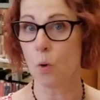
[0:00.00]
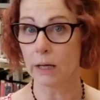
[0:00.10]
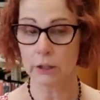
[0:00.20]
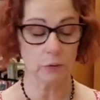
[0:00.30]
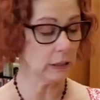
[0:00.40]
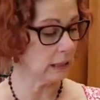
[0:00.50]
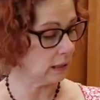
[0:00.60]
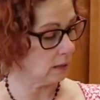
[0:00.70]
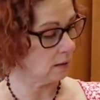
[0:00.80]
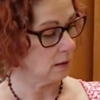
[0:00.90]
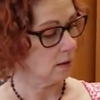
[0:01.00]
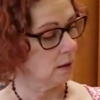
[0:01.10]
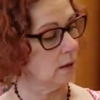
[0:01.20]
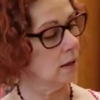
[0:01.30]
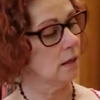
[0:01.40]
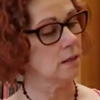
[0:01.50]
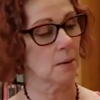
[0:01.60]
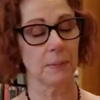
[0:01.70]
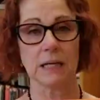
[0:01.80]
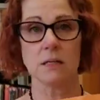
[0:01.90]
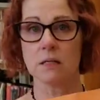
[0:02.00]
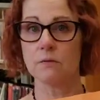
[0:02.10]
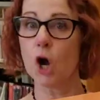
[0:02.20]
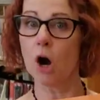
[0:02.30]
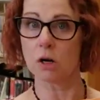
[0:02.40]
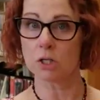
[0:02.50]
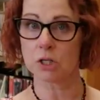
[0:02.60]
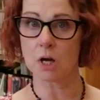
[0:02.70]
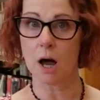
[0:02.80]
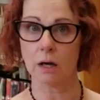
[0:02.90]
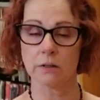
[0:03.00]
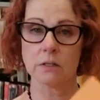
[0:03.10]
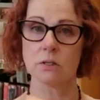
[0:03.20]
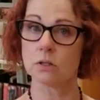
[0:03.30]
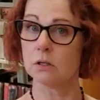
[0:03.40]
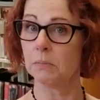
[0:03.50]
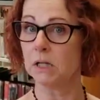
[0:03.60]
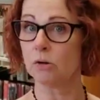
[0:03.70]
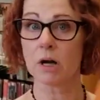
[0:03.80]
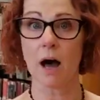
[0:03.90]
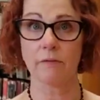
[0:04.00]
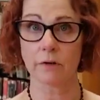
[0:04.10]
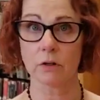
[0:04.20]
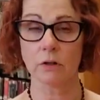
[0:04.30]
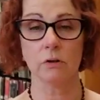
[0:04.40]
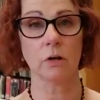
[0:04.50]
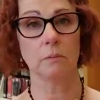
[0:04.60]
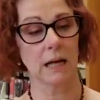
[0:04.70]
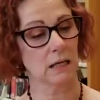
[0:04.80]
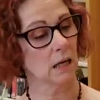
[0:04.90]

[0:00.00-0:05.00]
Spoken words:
what you need is a piece of cardstock. This is going to be your cover. You can make